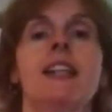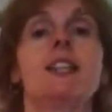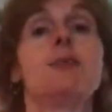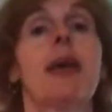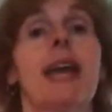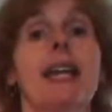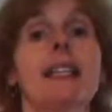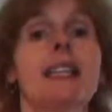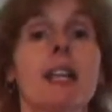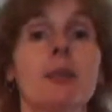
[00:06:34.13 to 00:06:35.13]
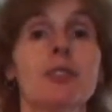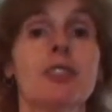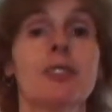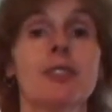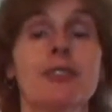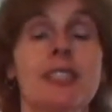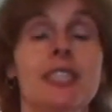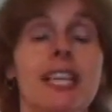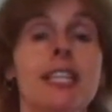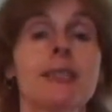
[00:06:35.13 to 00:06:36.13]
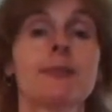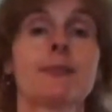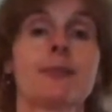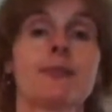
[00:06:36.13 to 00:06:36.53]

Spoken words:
This pain that I'm still feeling,